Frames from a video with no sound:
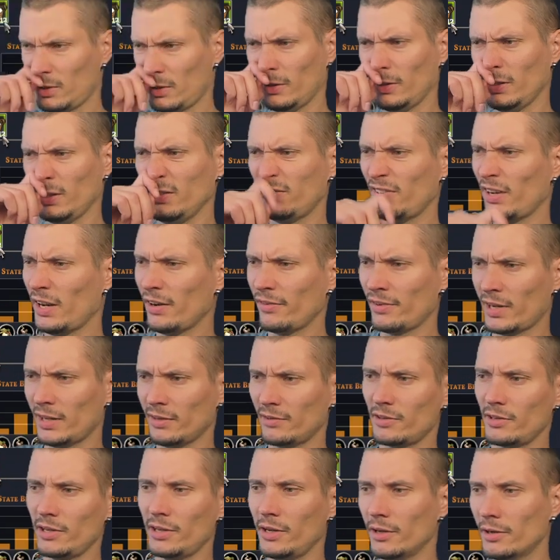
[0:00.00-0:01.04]
only
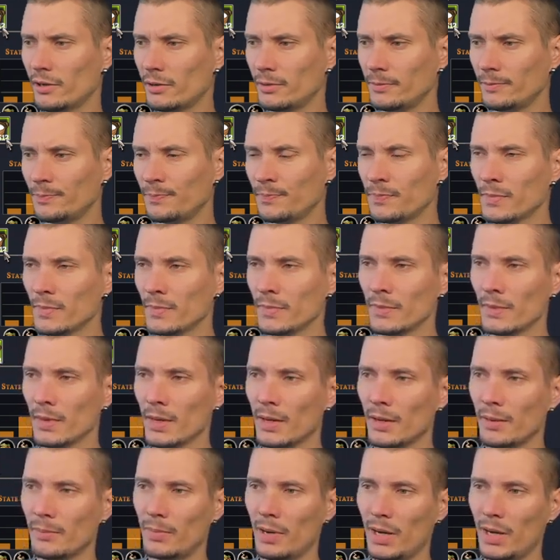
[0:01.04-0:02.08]
500 here.
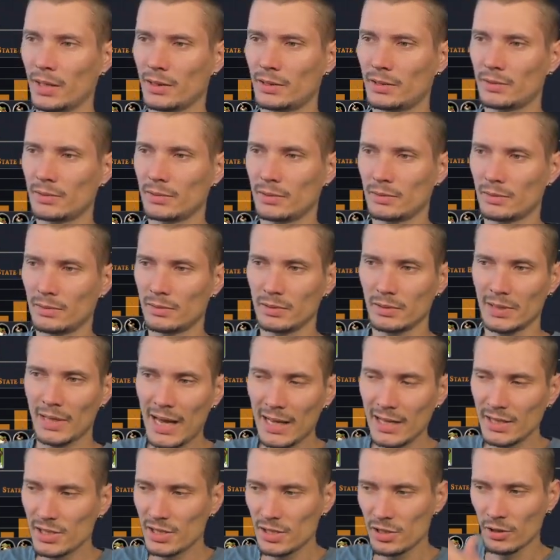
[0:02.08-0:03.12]
But
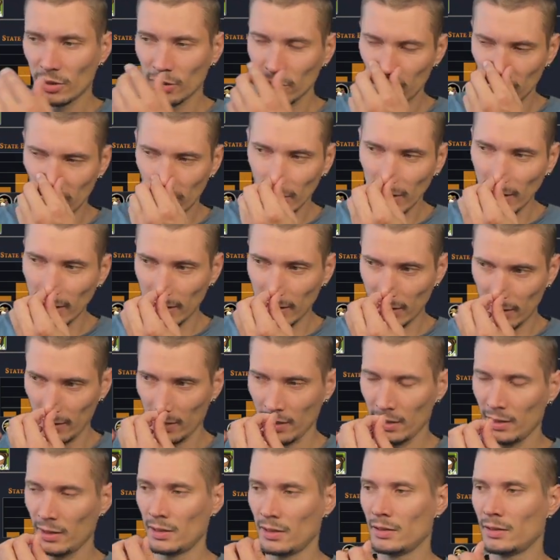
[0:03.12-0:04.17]
that's not only
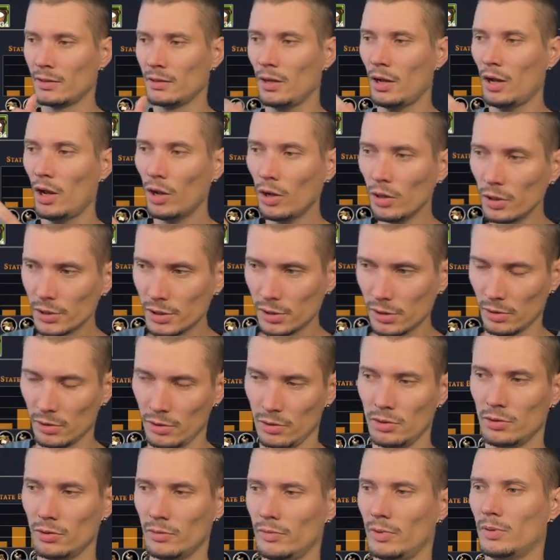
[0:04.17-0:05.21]
thing. Also,
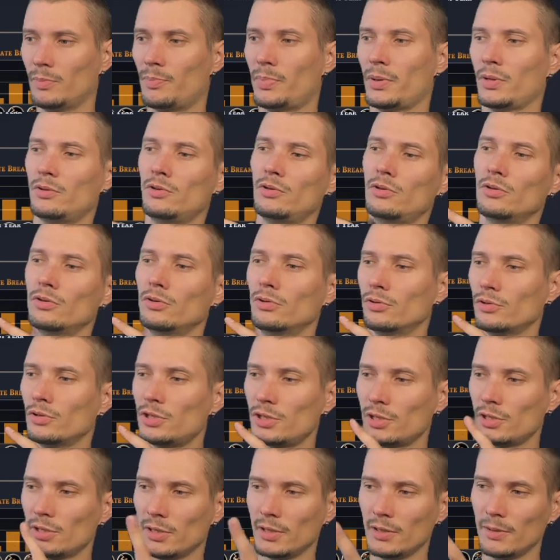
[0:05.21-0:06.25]
you will
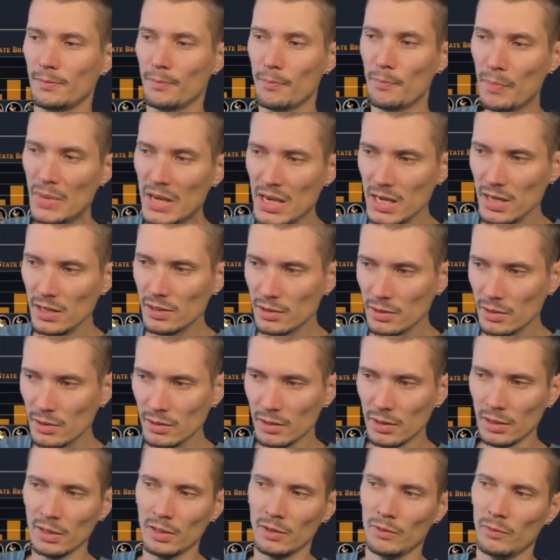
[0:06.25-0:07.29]
produce meat
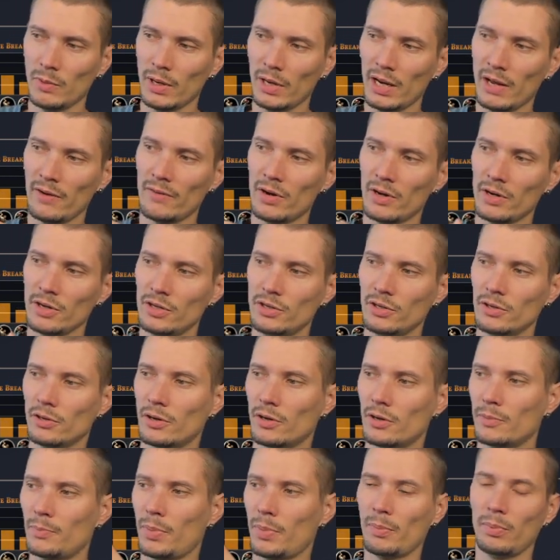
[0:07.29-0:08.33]
whenever
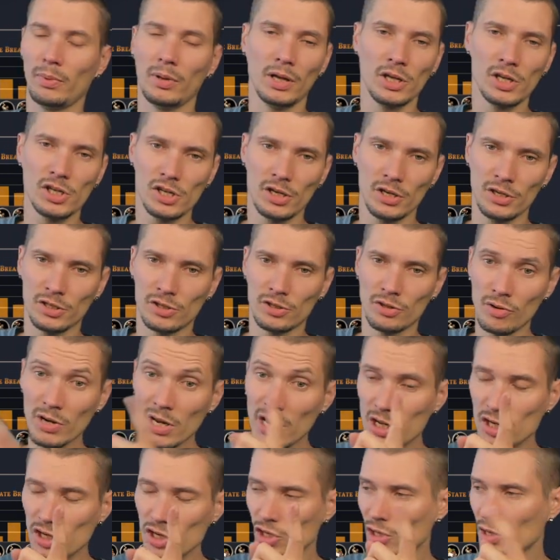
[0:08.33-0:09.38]
your population is
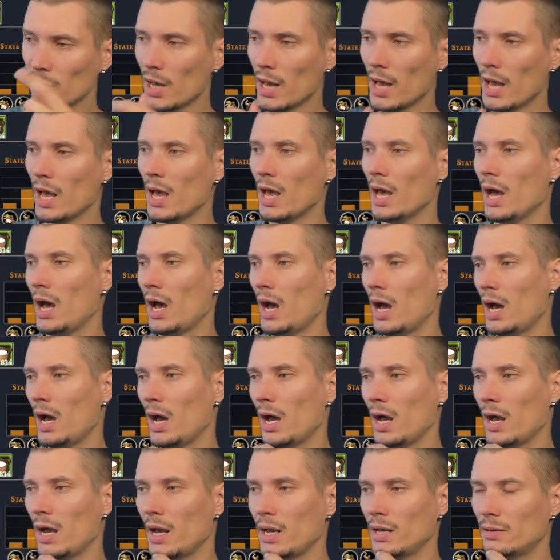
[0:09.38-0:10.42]
reached.
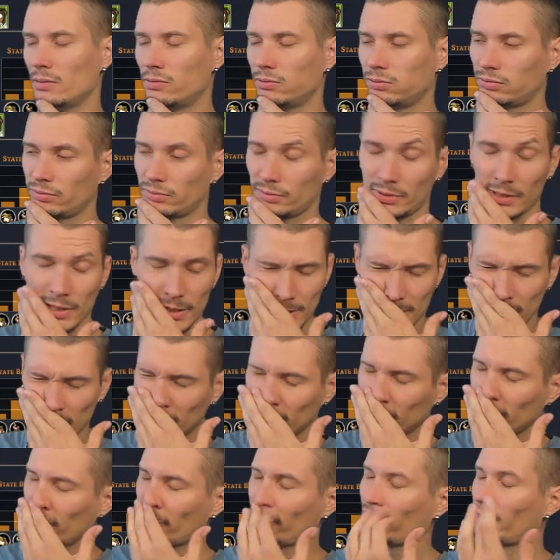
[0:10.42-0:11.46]
There's a
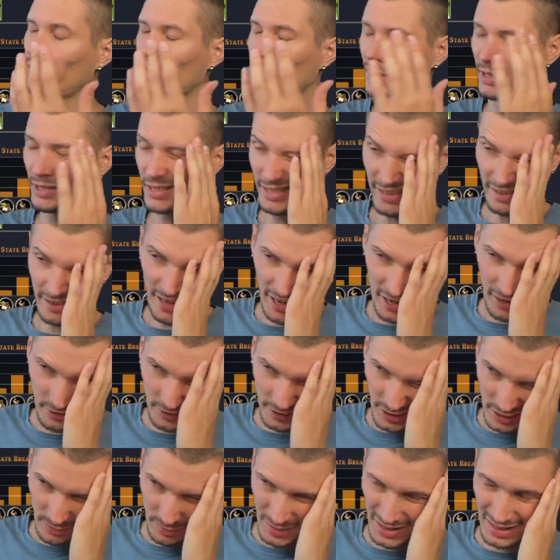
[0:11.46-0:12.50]
lot of things
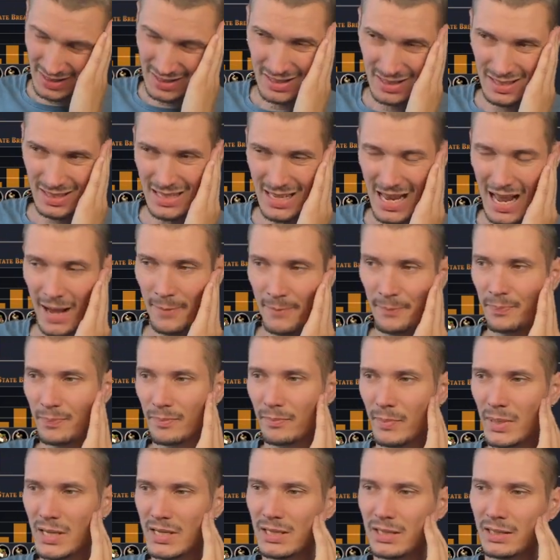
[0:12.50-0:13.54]
around it, but
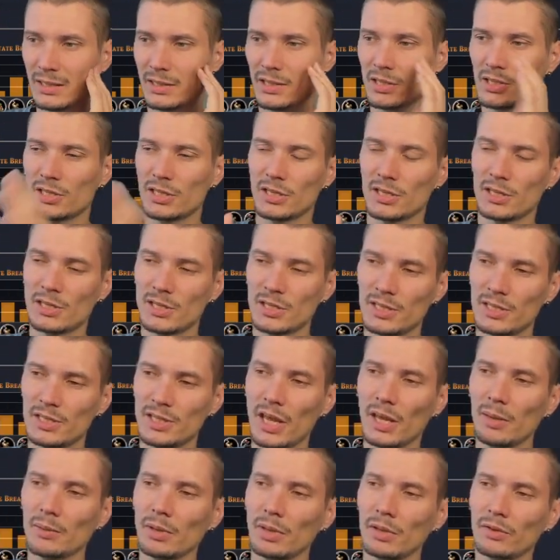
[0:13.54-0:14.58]
basically there's a
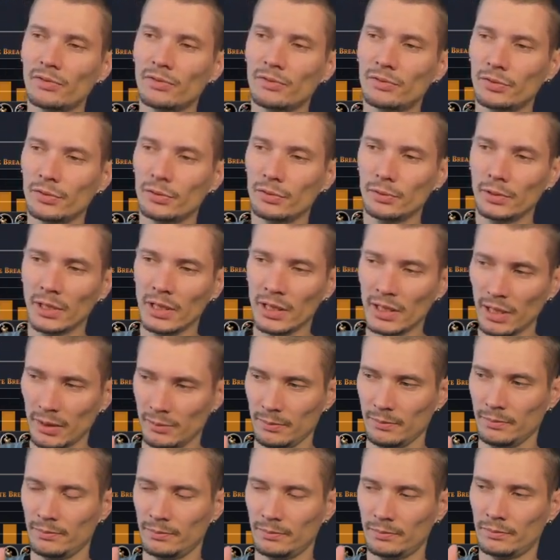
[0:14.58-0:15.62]
stable food
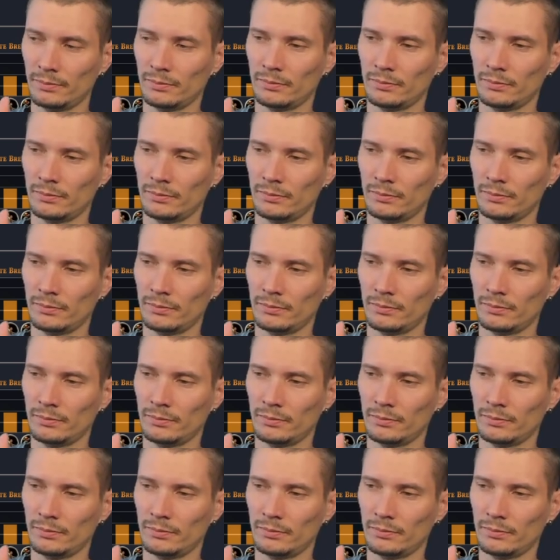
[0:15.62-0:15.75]
income.